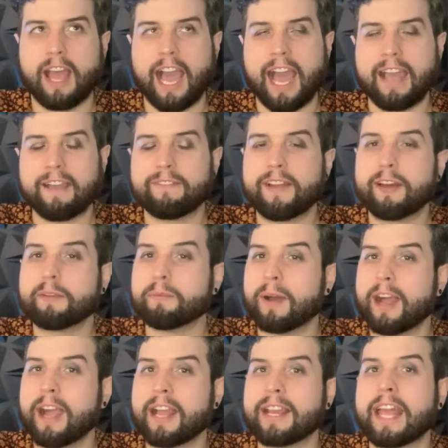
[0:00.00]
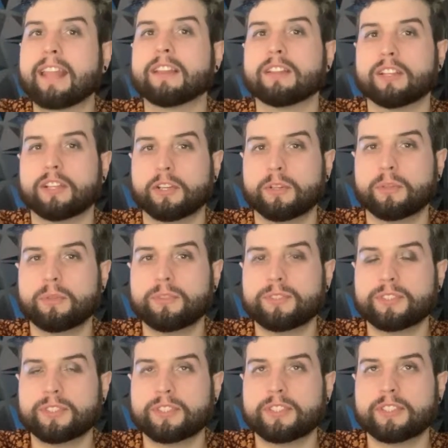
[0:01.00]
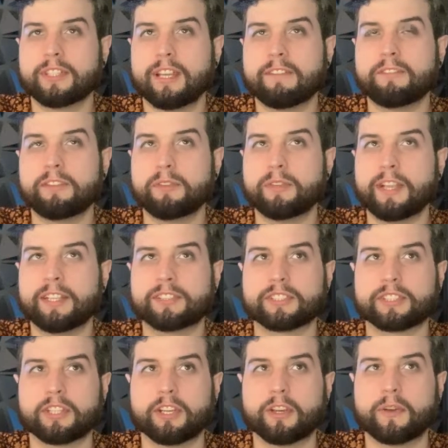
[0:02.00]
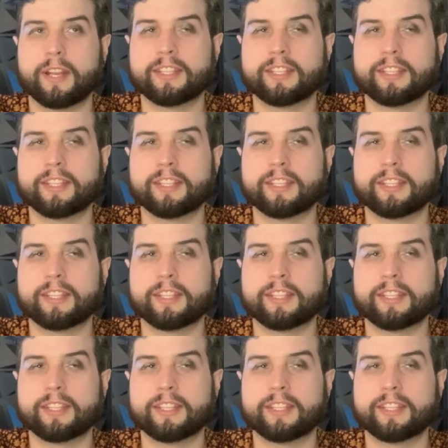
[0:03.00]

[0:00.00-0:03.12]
I found mine at Lowe's a few days ago.